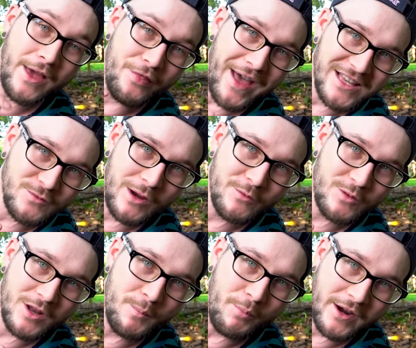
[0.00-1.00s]
And that's why it was
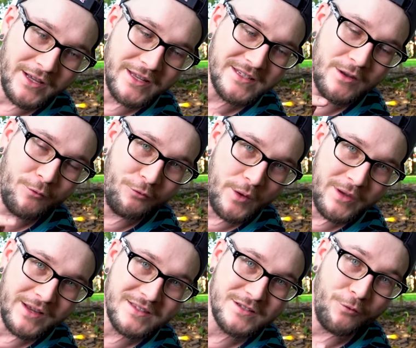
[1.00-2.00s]
one of the bucket list
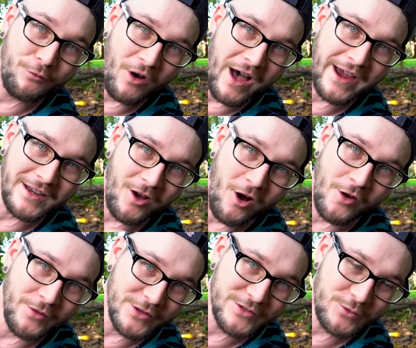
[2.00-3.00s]
amphibians to find
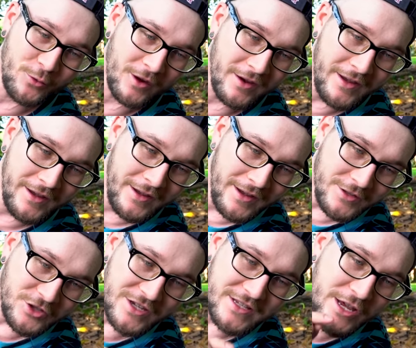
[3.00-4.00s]
on this tour.
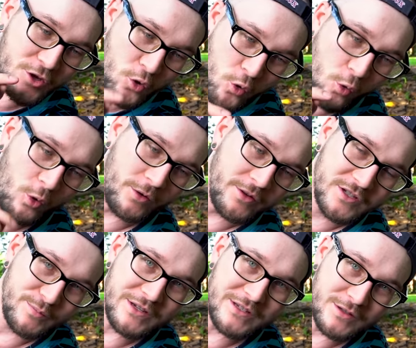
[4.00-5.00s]
Just a cool
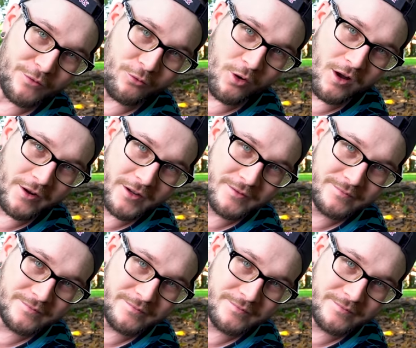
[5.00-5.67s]
species of frog.